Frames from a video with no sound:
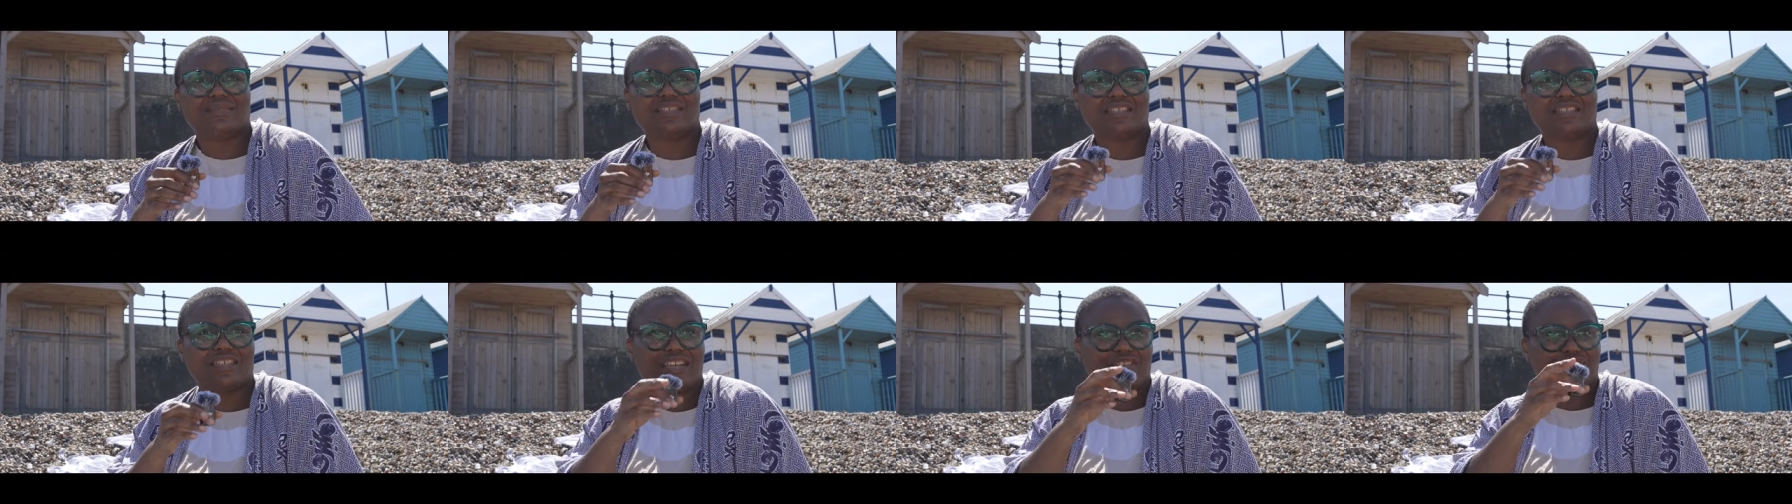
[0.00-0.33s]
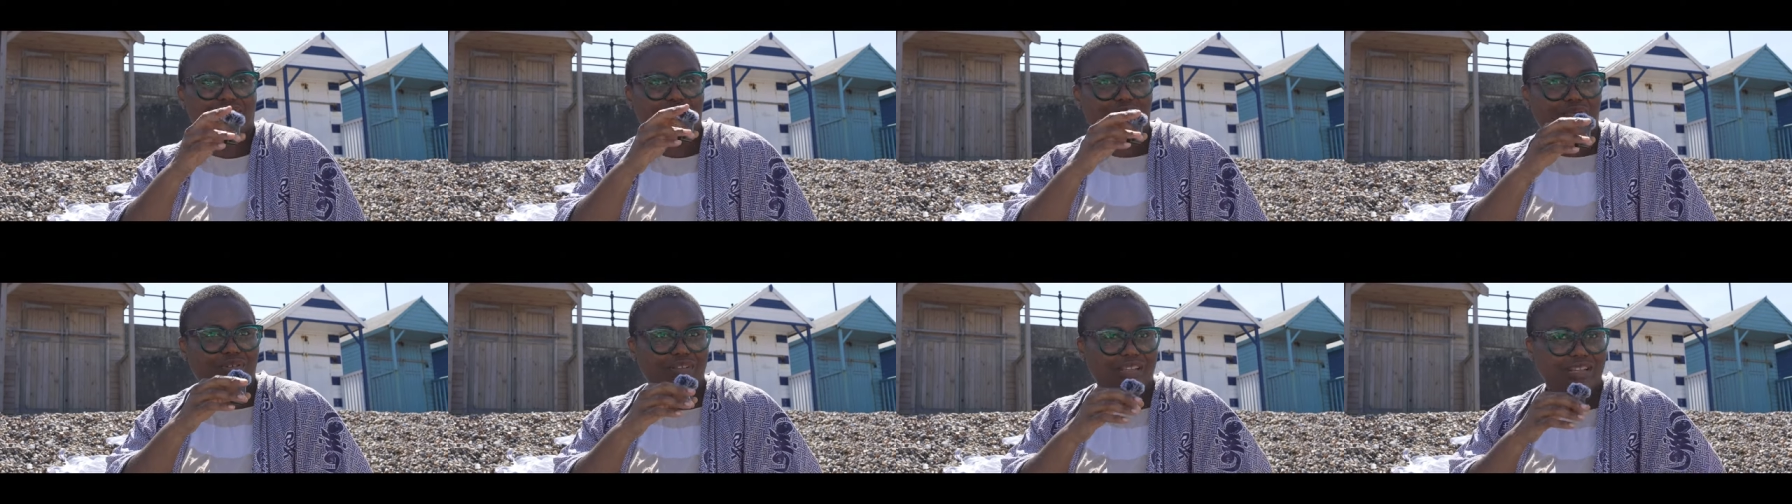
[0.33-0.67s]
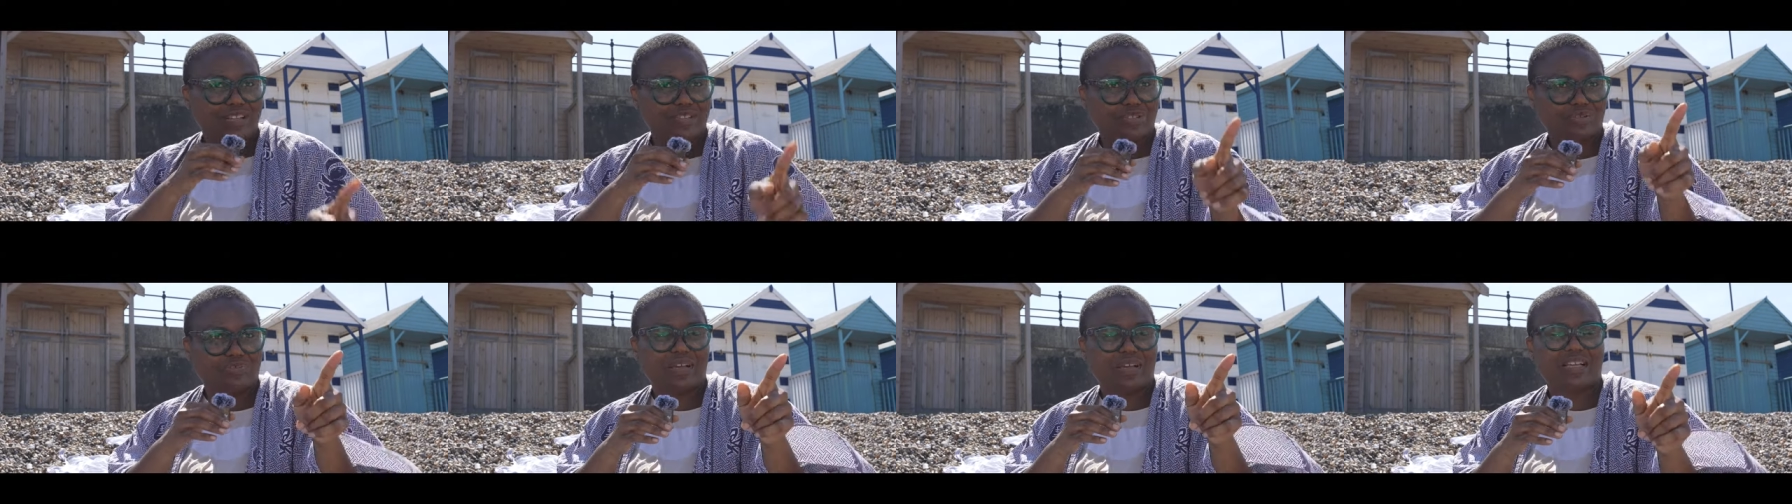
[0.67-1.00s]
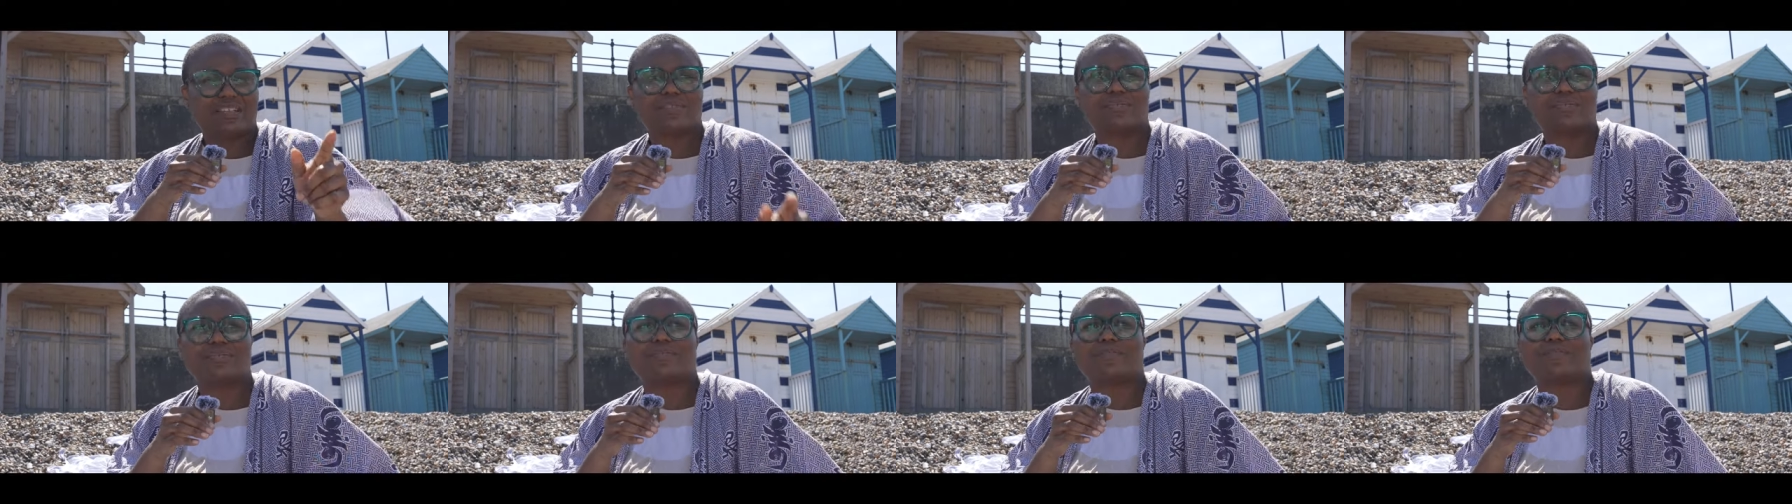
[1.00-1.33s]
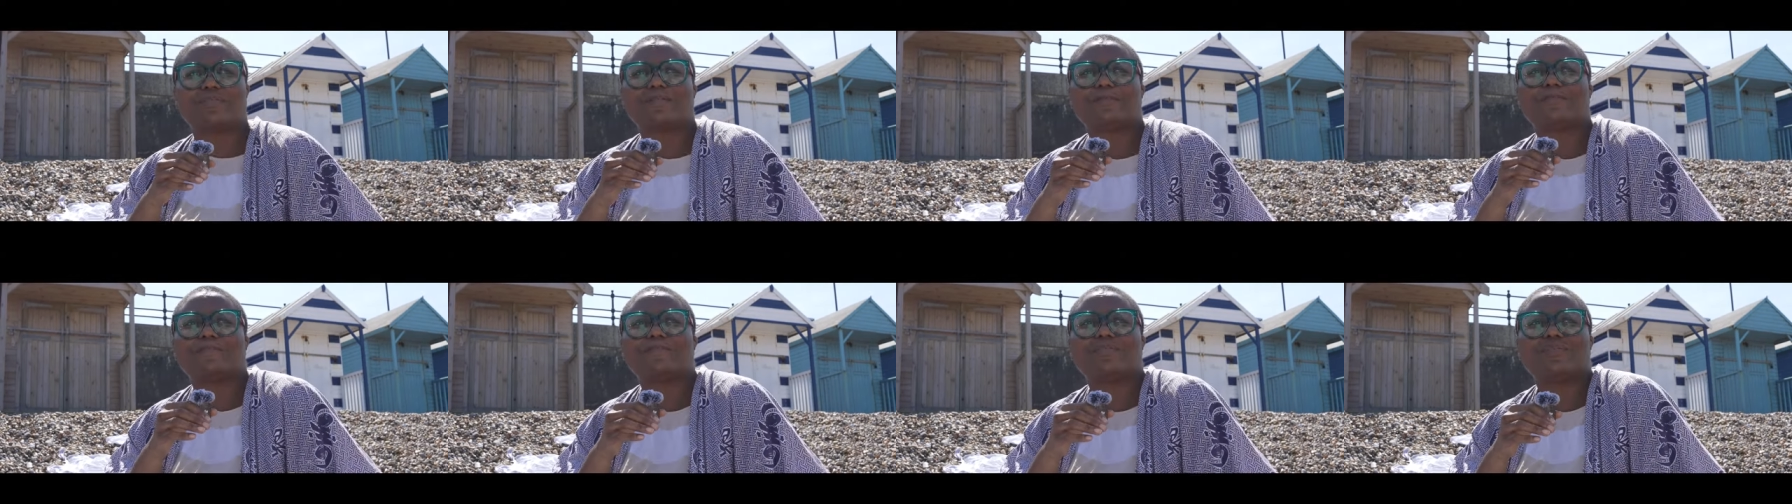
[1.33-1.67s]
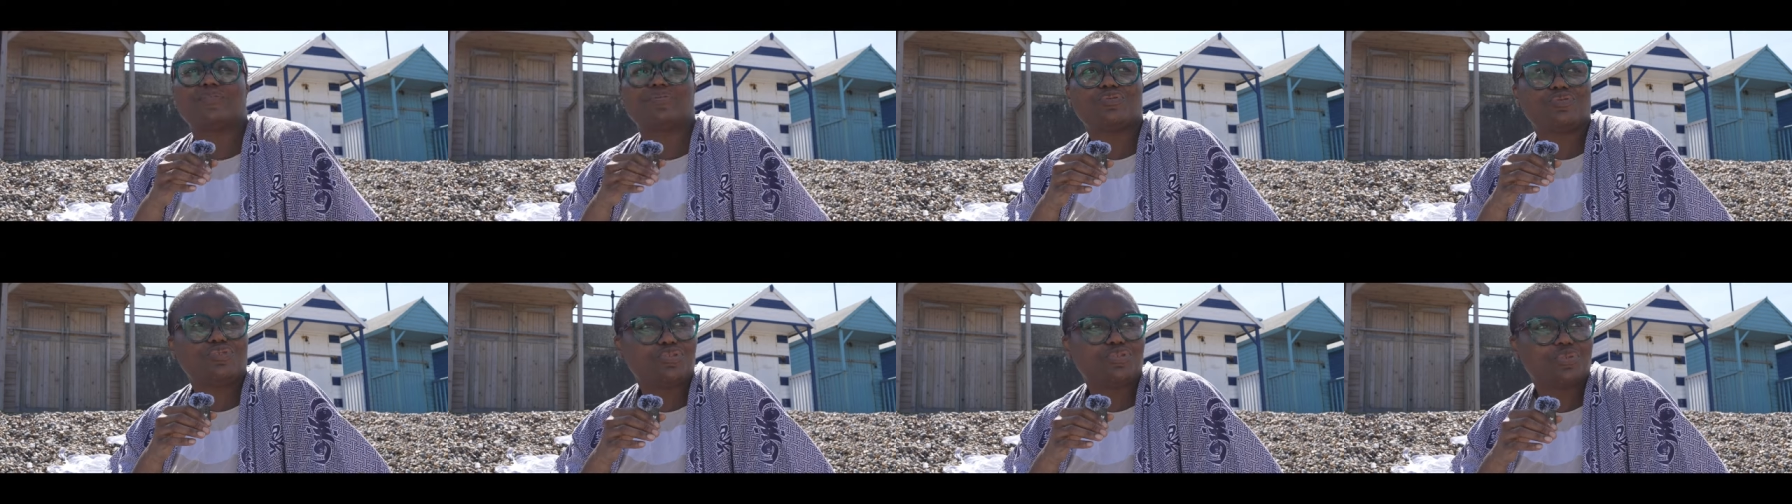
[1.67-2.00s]
She gave the water to my son
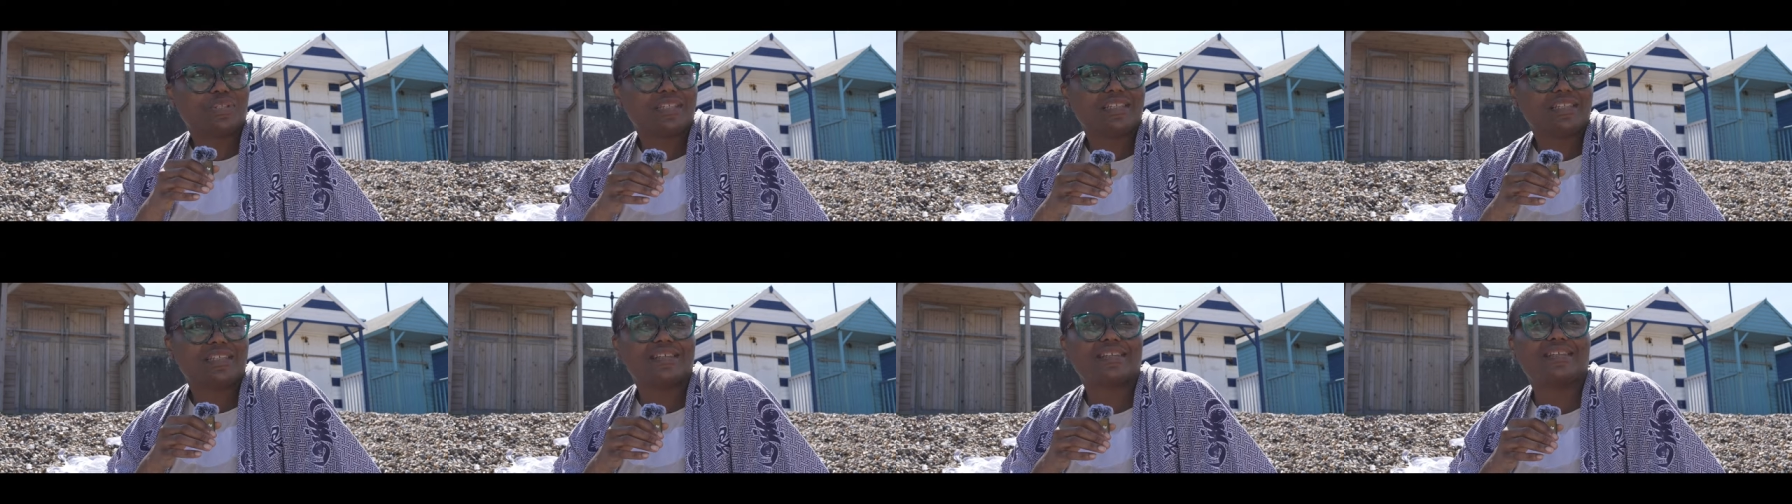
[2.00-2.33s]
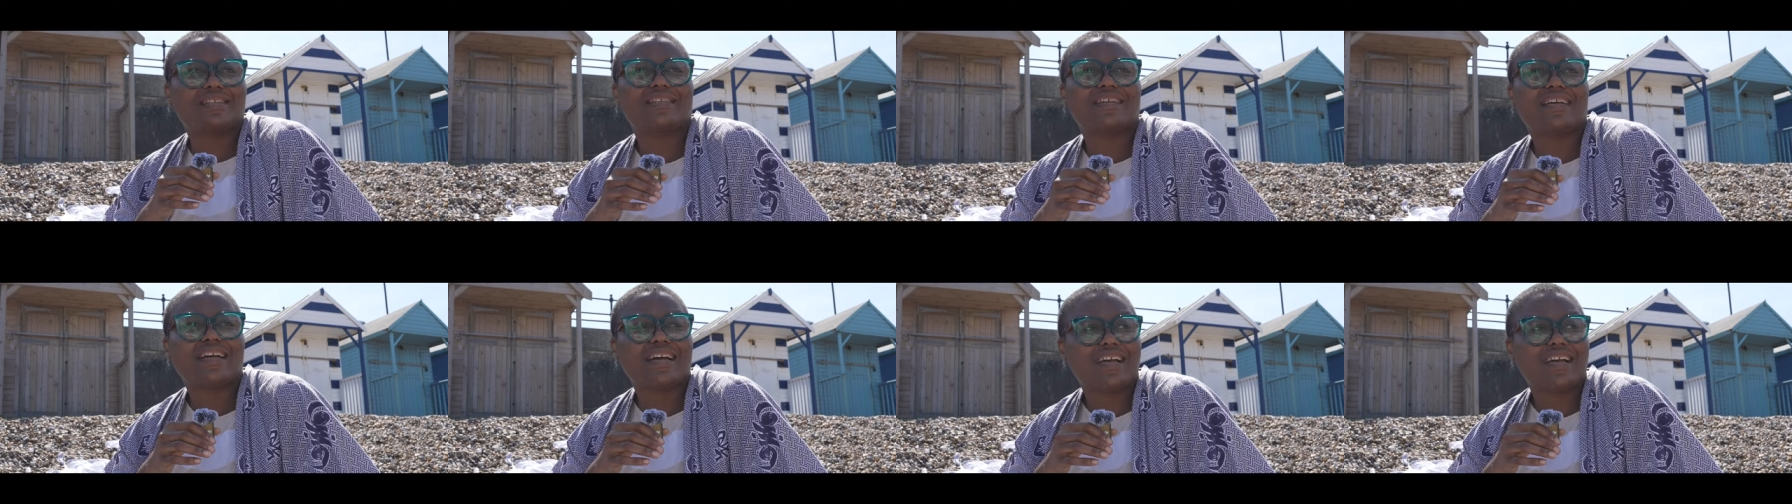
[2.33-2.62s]
to drink